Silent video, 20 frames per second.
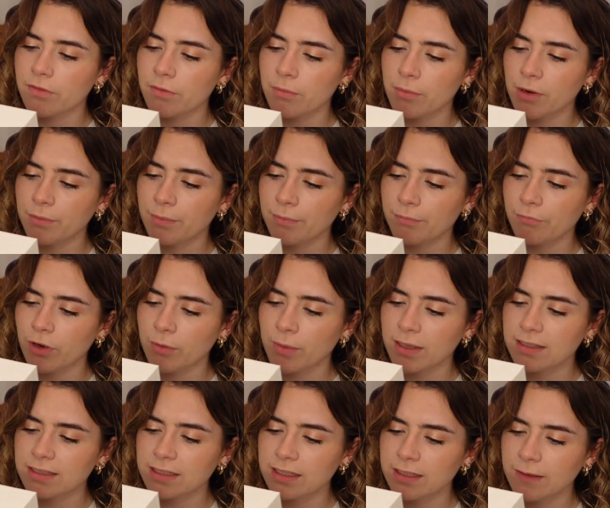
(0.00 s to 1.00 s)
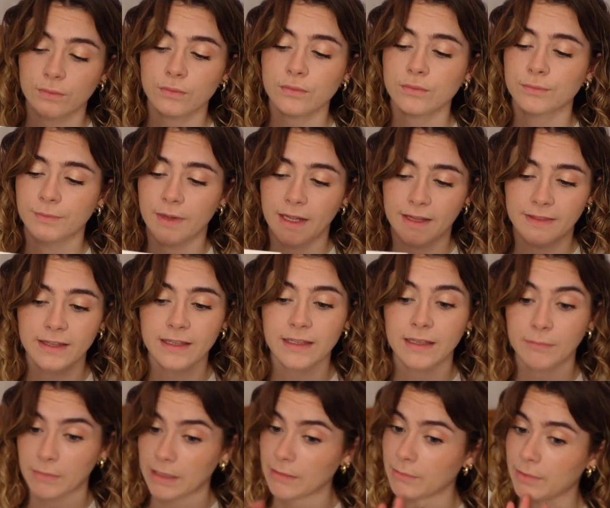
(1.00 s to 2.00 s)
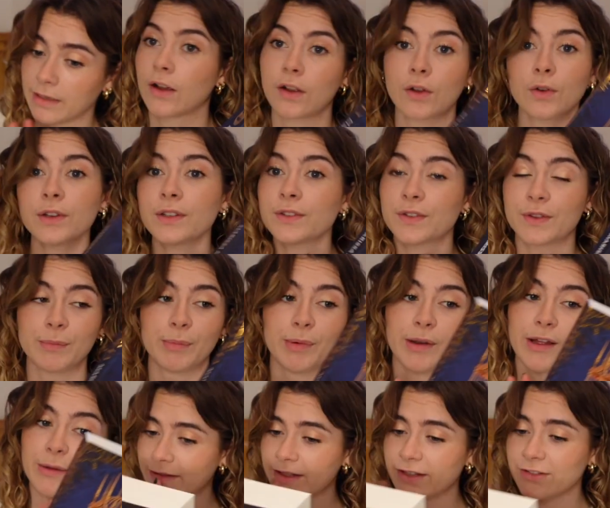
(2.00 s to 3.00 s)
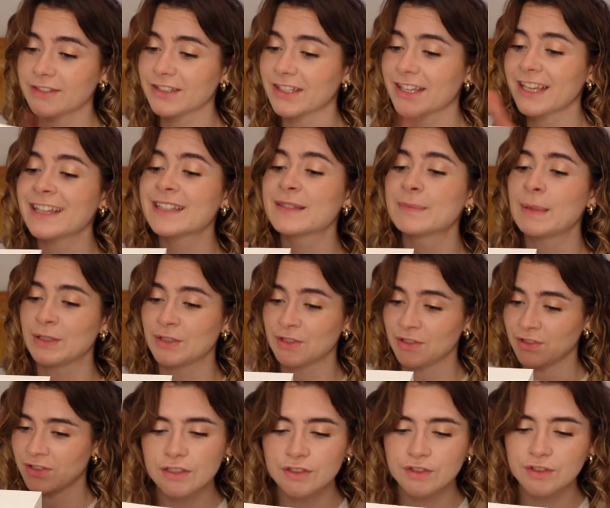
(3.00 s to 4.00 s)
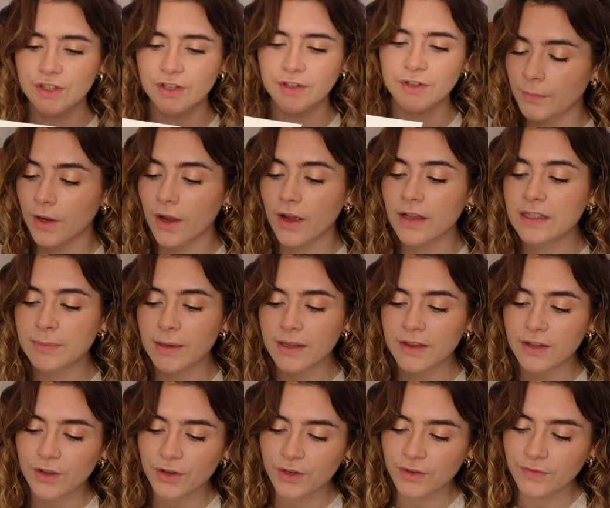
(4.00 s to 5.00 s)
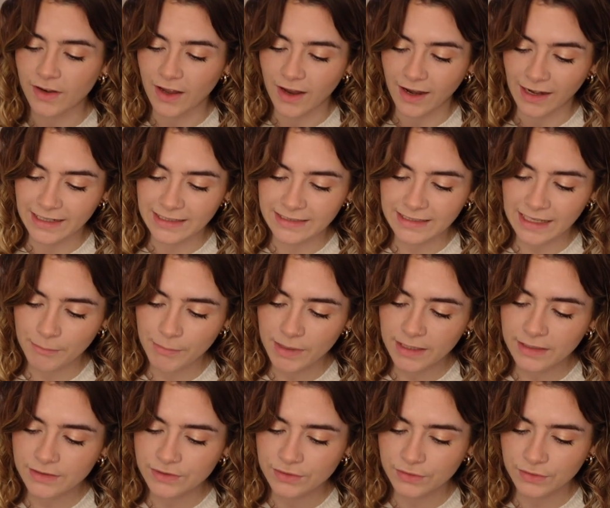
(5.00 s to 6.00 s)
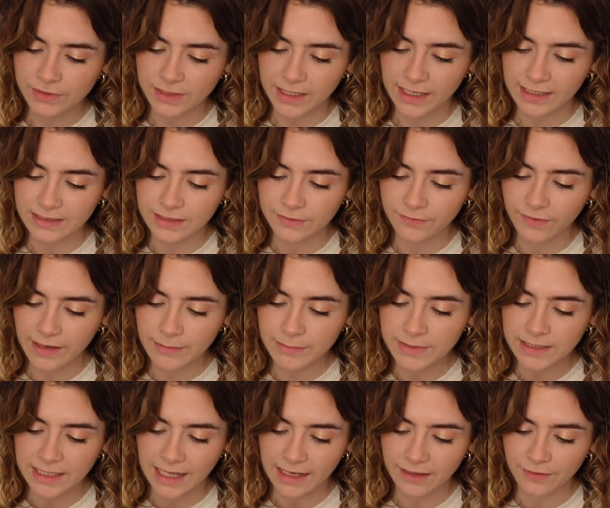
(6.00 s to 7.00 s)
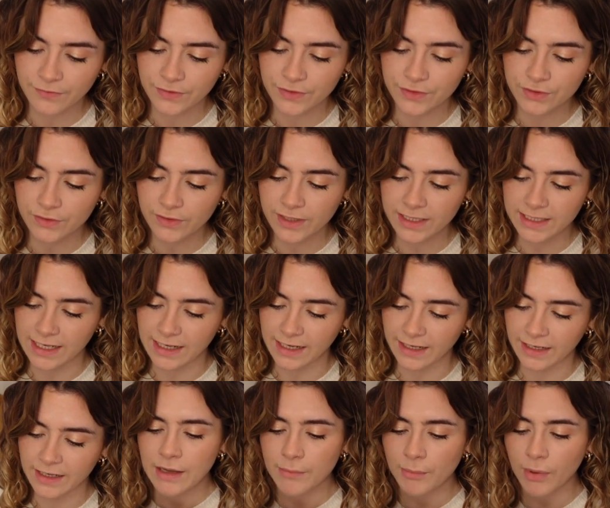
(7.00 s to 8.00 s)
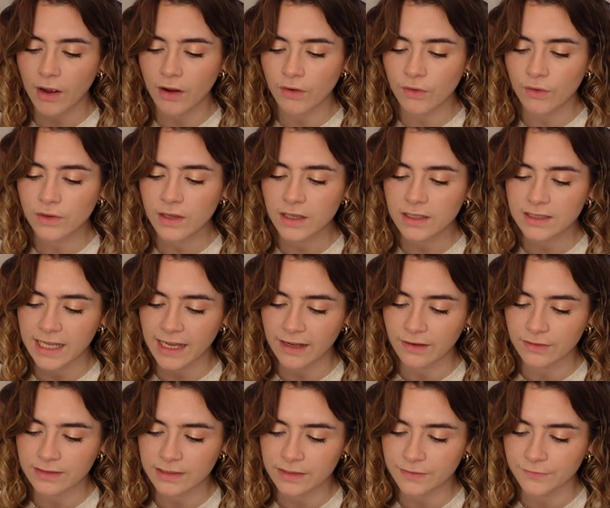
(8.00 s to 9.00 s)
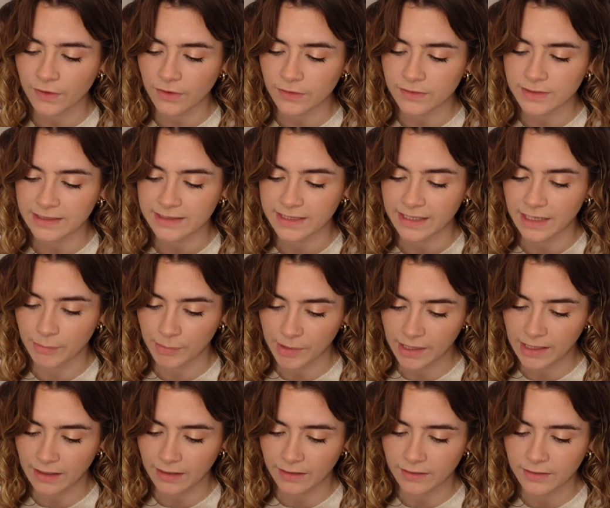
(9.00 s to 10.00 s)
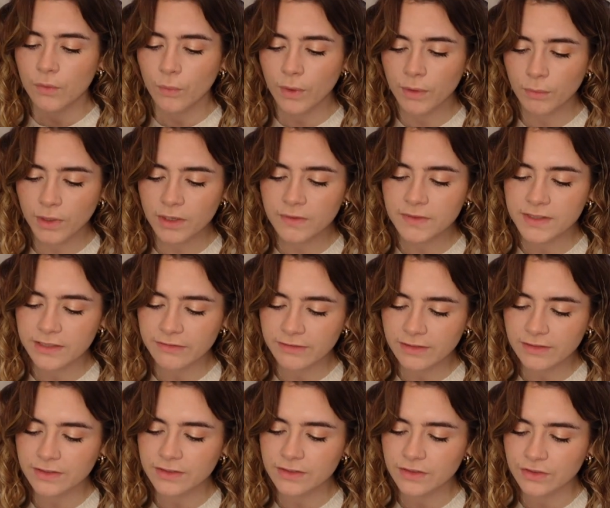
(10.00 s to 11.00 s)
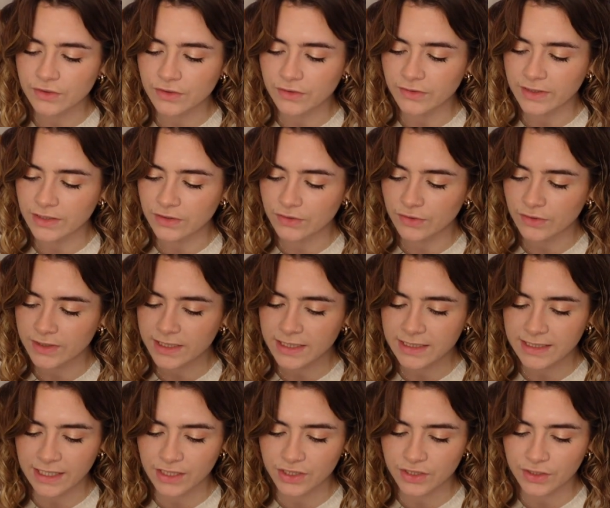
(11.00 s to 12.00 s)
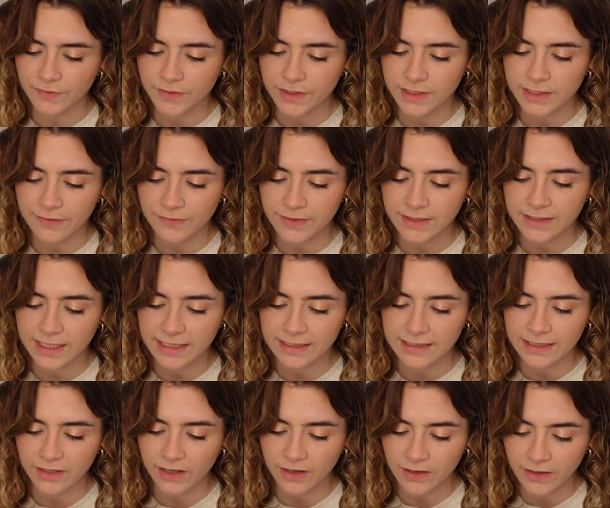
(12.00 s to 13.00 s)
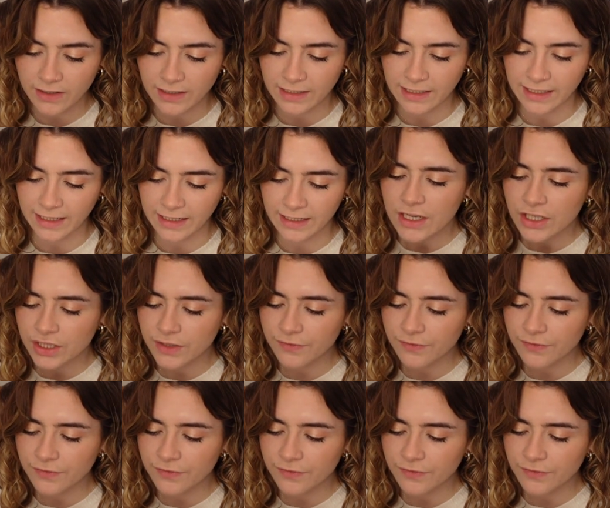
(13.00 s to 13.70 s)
romance in it. Oh, I think maybe. According to the blurb, there is a kiss mentioned. So, cursed by the god of lies, a miller's daughter has developed a talent for storytelling, but are all her tales as false as they appear? When one of Cyrilda's stories draws the attention of the devastating Erkling, she